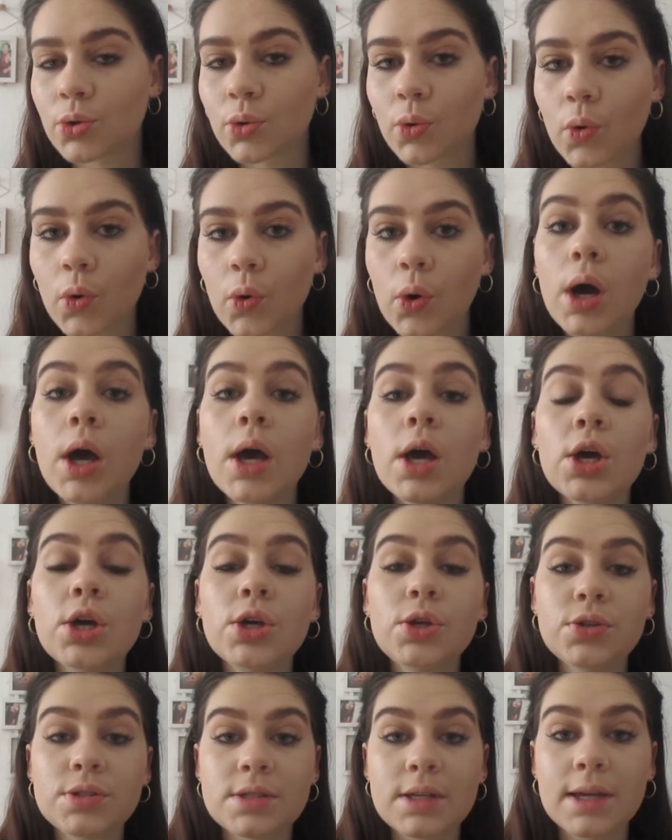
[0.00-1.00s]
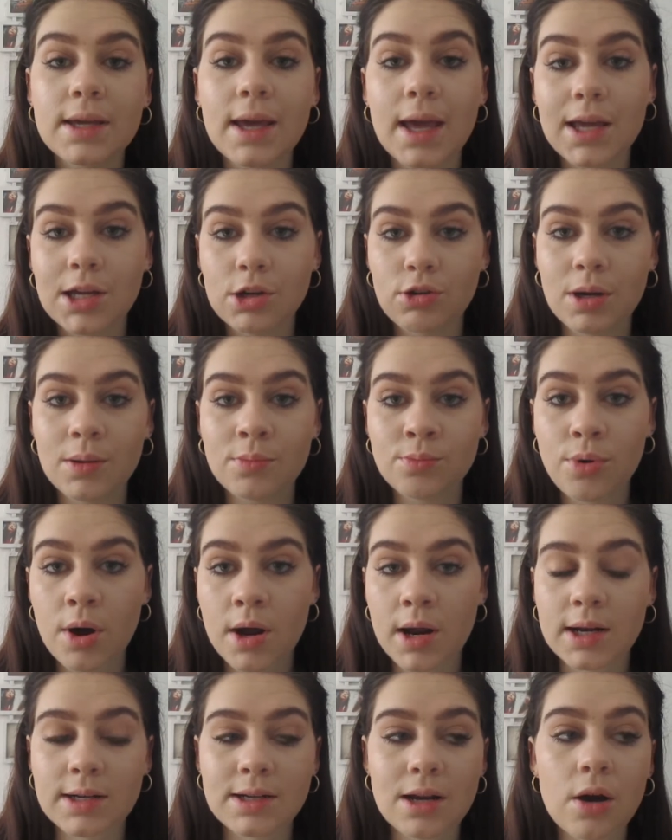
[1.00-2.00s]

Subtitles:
or using a cream product.